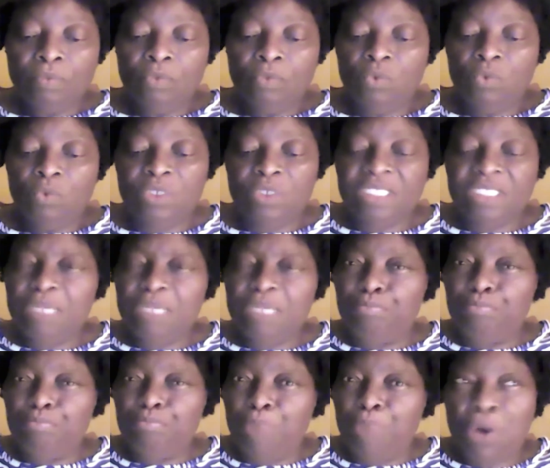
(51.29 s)
Was he
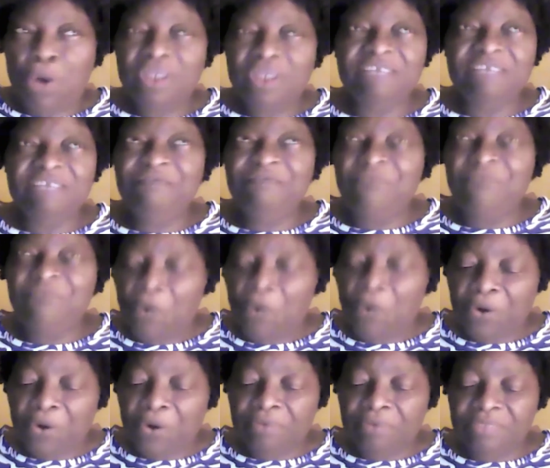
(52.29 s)
born
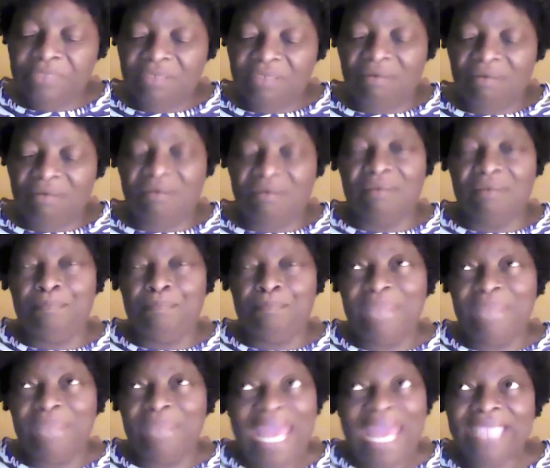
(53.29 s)
deformed or
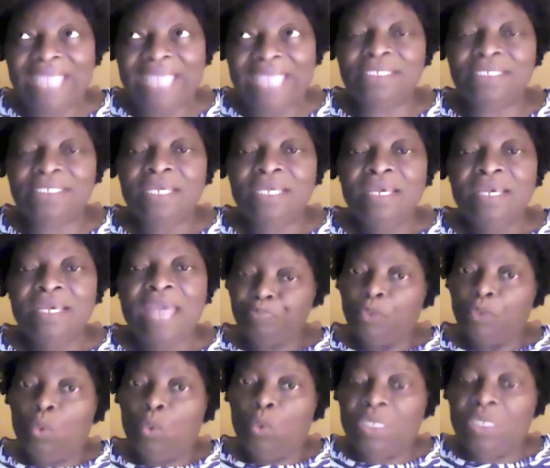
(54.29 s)
blind?
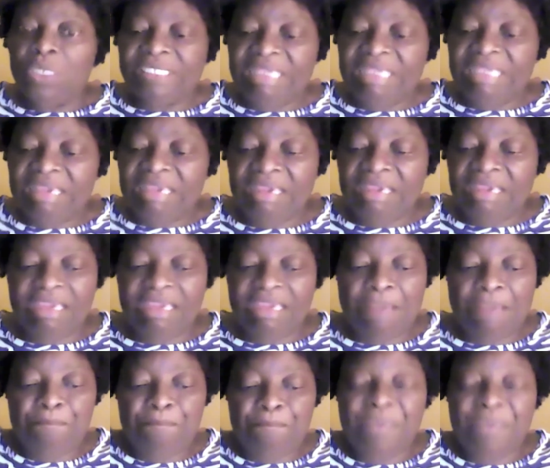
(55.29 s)
Was he
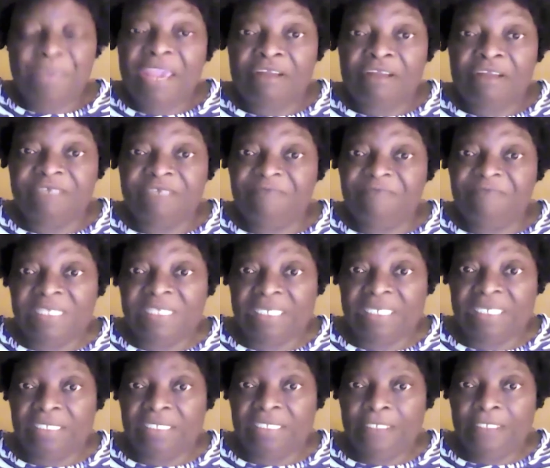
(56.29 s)
impaired
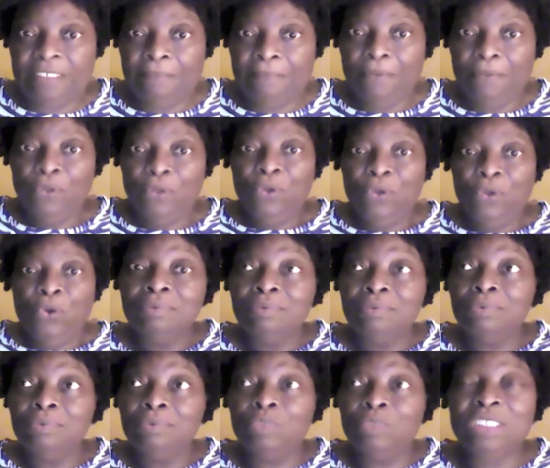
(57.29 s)
physically?
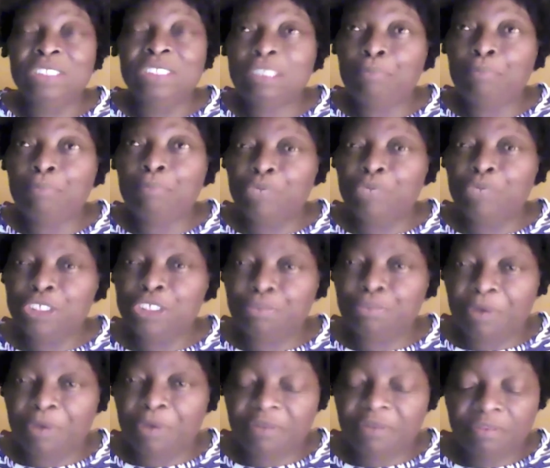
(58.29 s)
Was it a breech
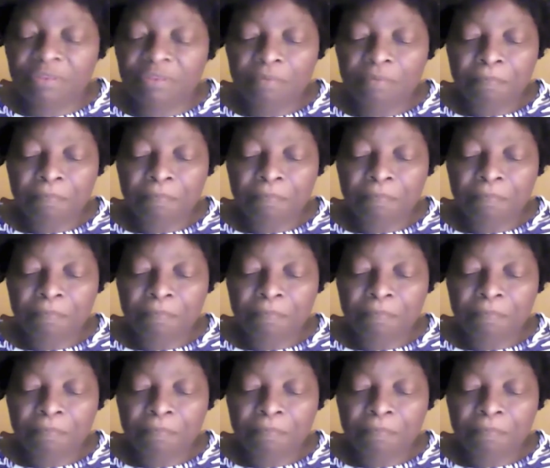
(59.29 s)
birth?